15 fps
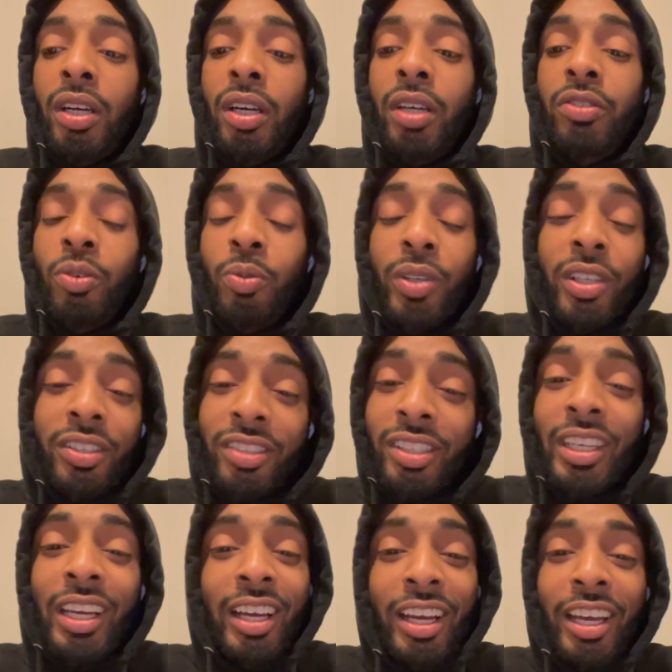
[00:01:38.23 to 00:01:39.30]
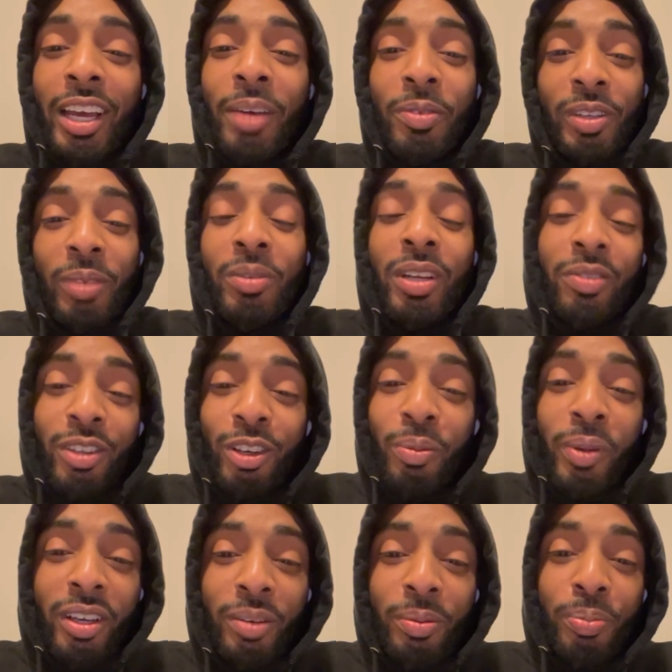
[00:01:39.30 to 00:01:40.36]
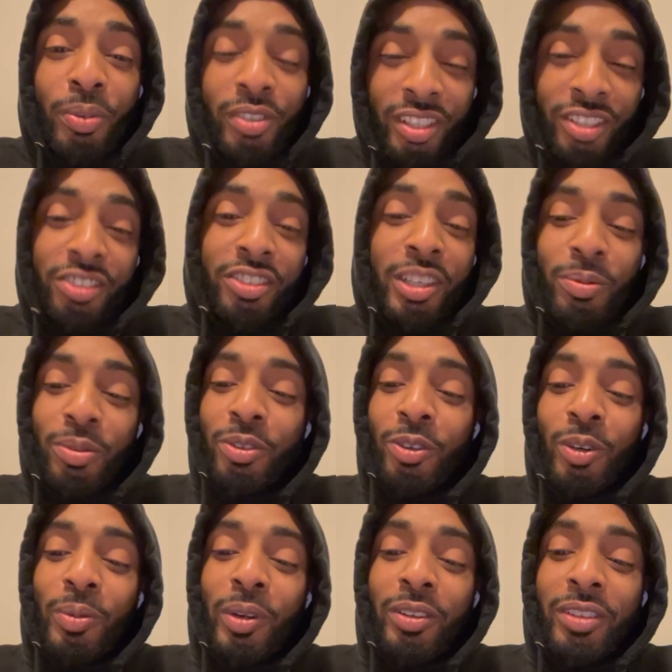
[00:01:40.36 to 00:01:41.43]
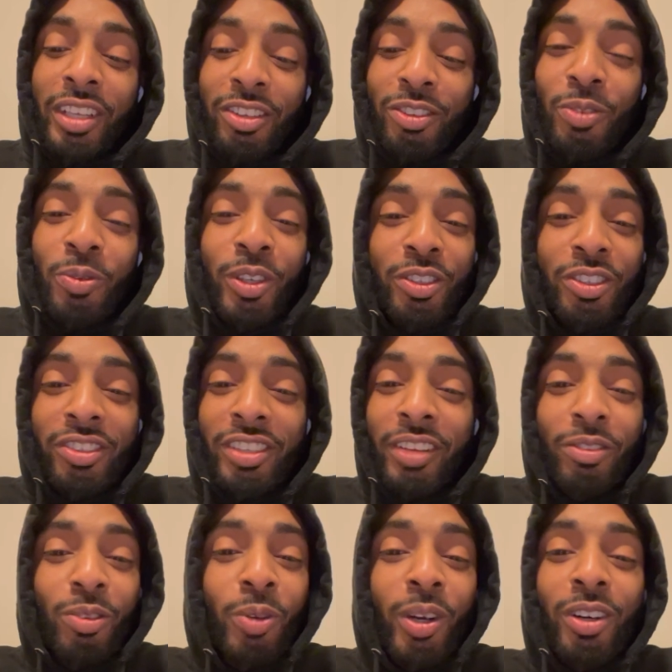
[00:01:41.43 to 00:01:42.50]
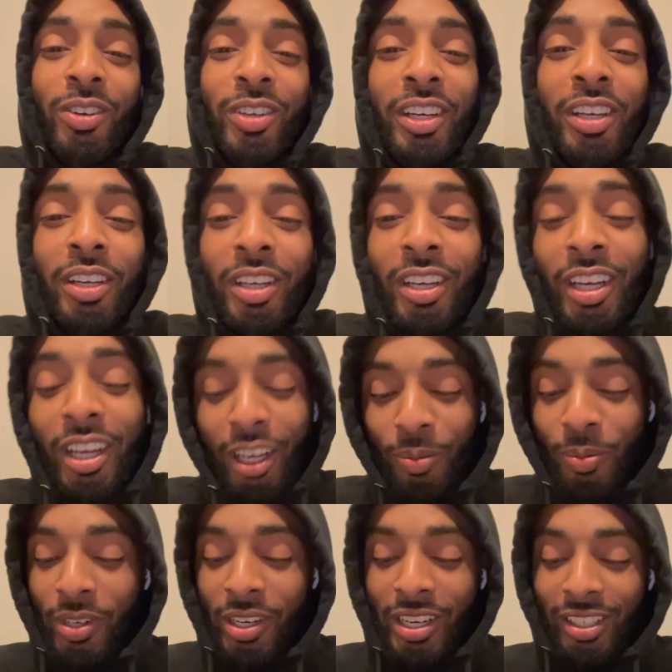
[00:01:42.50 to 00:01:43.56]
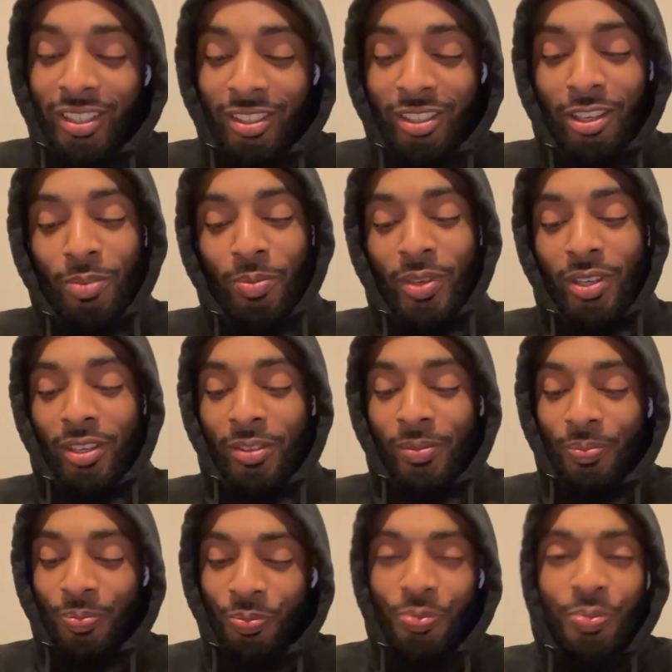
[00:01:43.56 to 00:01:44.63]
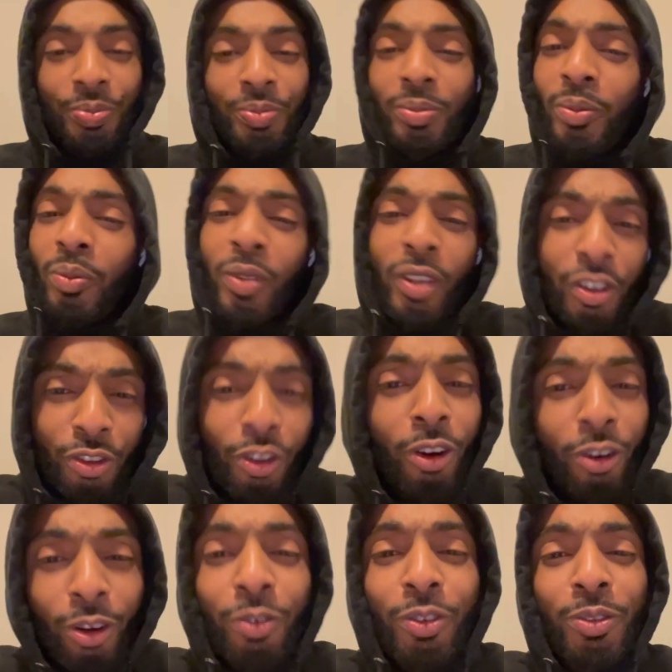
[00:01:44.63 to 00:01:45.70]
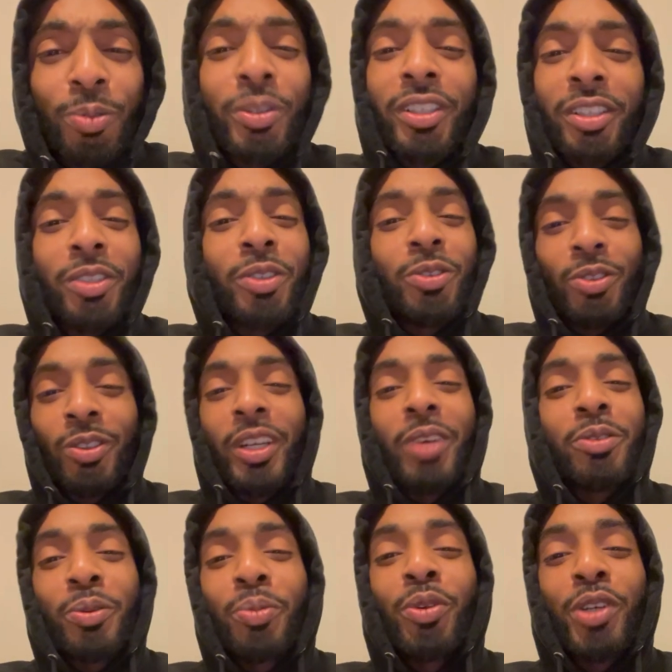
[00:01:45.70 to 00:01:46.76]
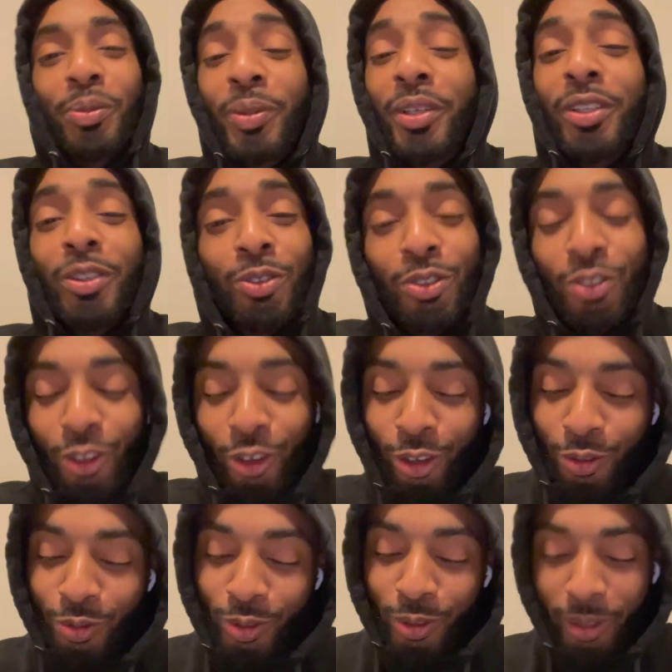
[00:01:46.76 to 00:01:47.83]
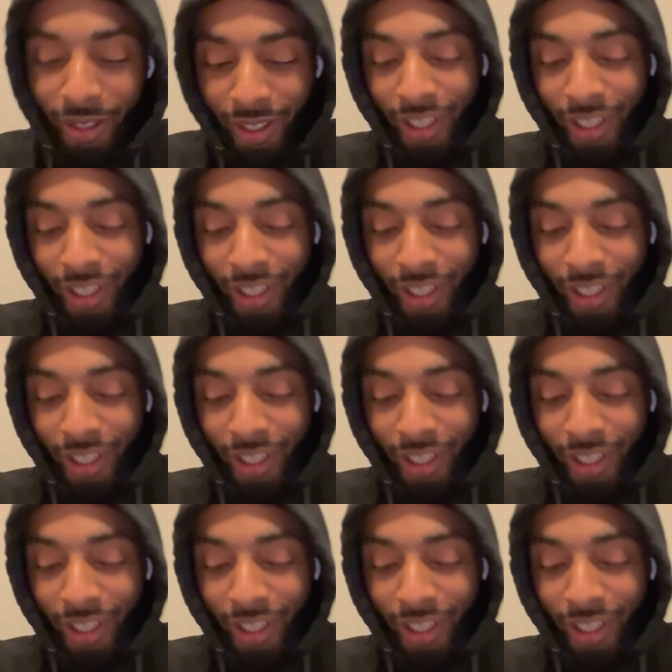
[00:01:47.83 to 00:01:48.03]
So we'll see how it happens. I'm definitely going to make a prediction episode about that. So we just have to wait on that. But next up, man, started off with some good news. So that was some pretty big news to start off with.